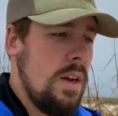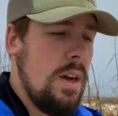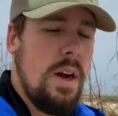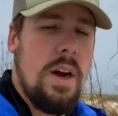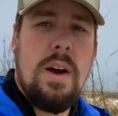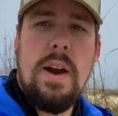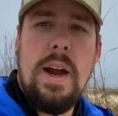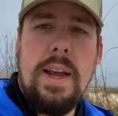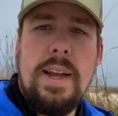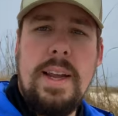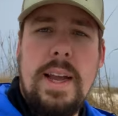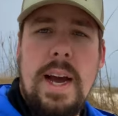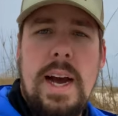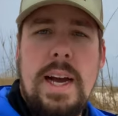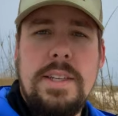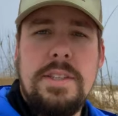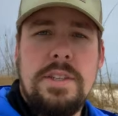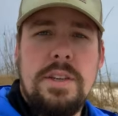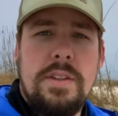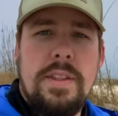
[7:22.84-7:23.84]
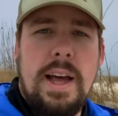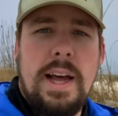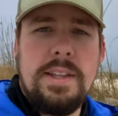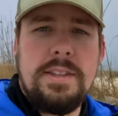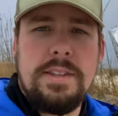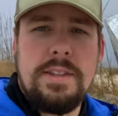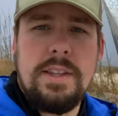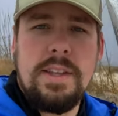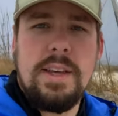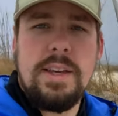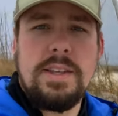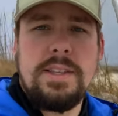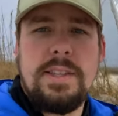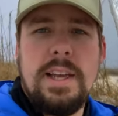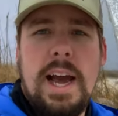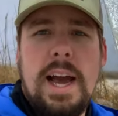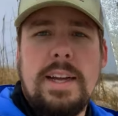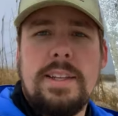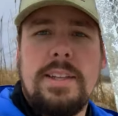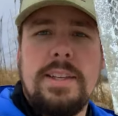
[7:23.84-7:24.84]
All right, guys, so that's the
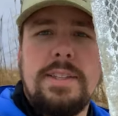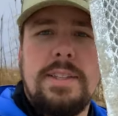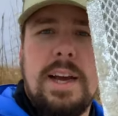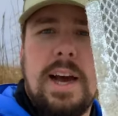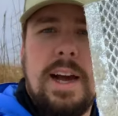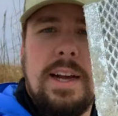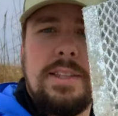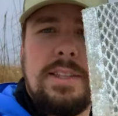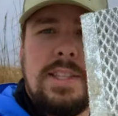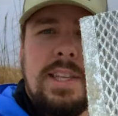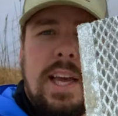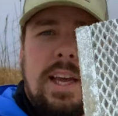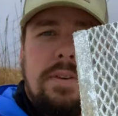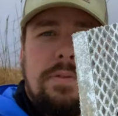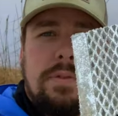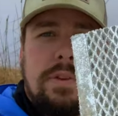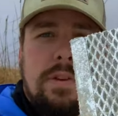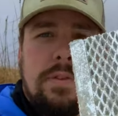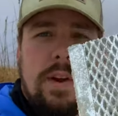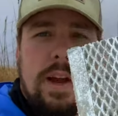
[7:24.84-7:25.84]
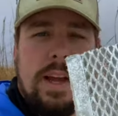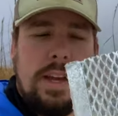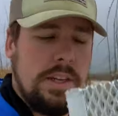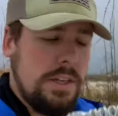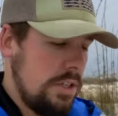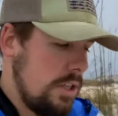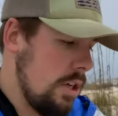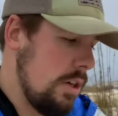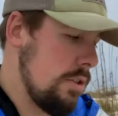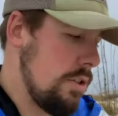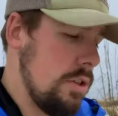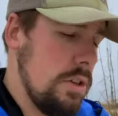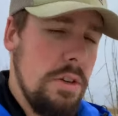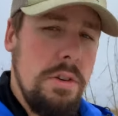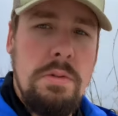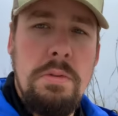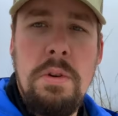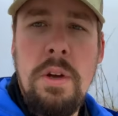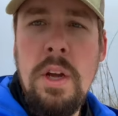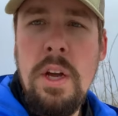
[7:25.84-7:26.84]
exact design sand flea rake. Showed
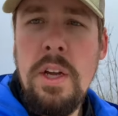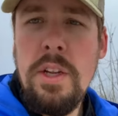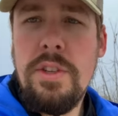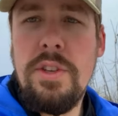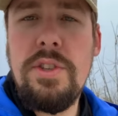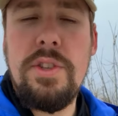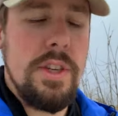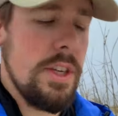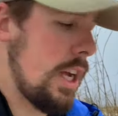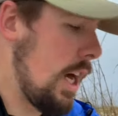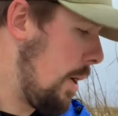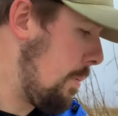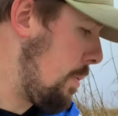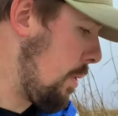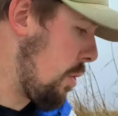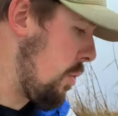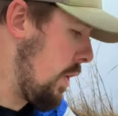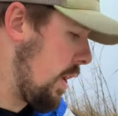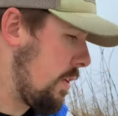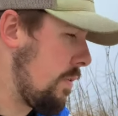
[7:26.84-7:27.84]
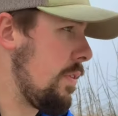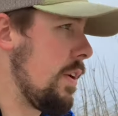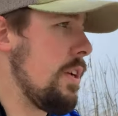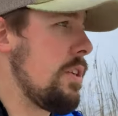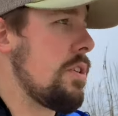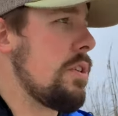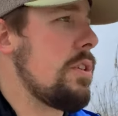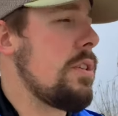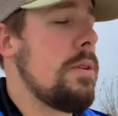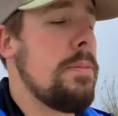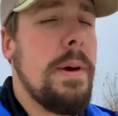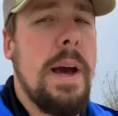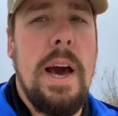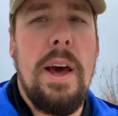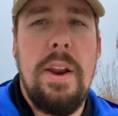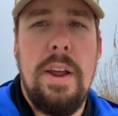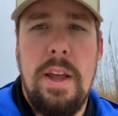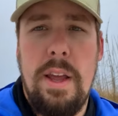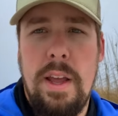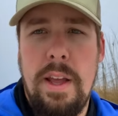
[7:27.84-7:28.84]
you just a couple quick features about
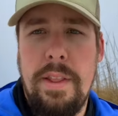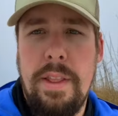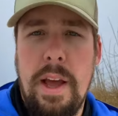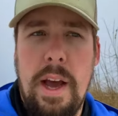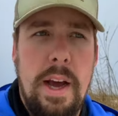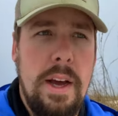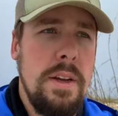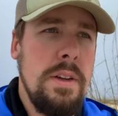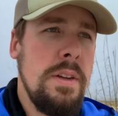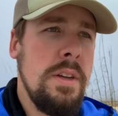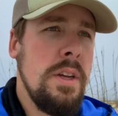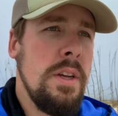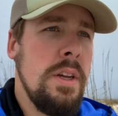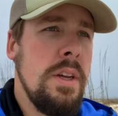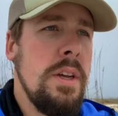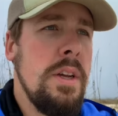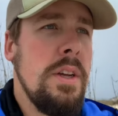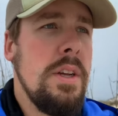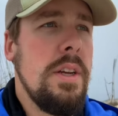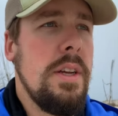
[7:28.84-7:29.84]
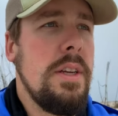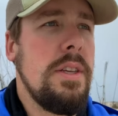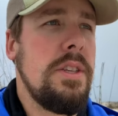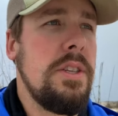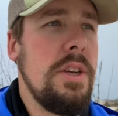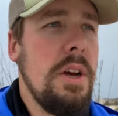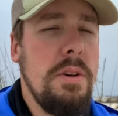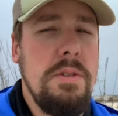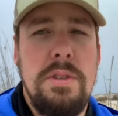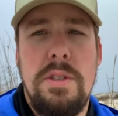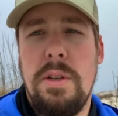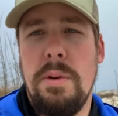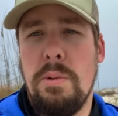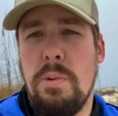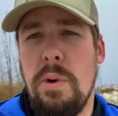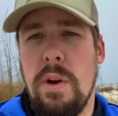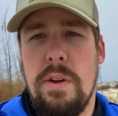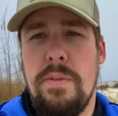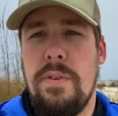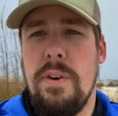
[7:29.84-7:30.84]
it and uh, showed some
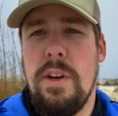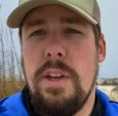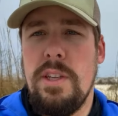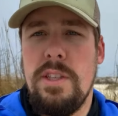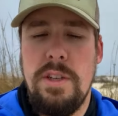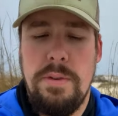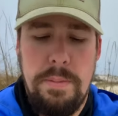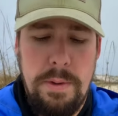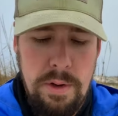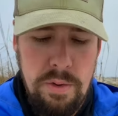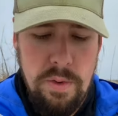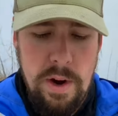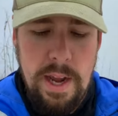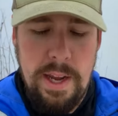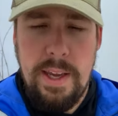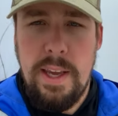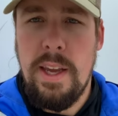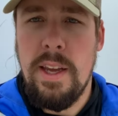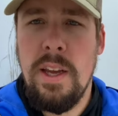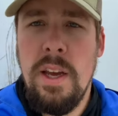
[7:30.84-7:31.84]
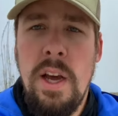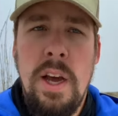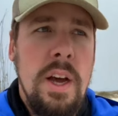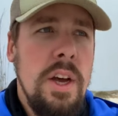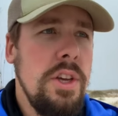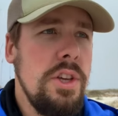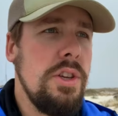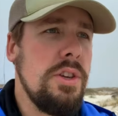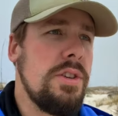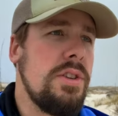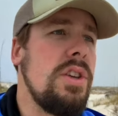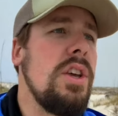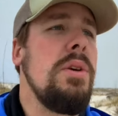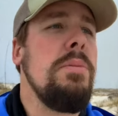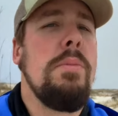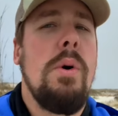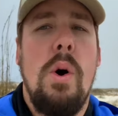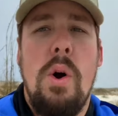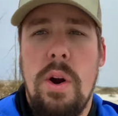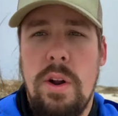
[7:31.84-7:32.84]
quick footage of me raking. You'll see
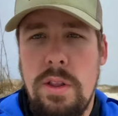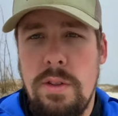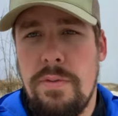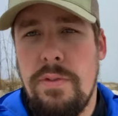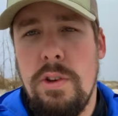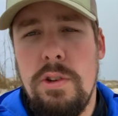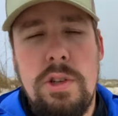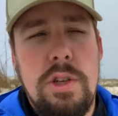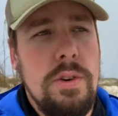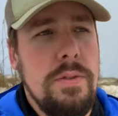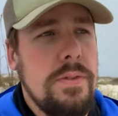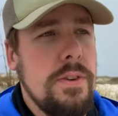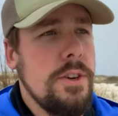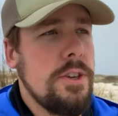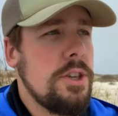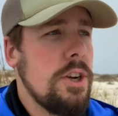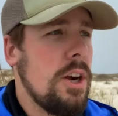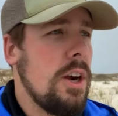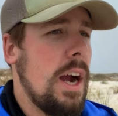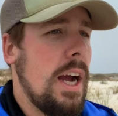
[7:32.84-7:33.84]
more in the future for sure.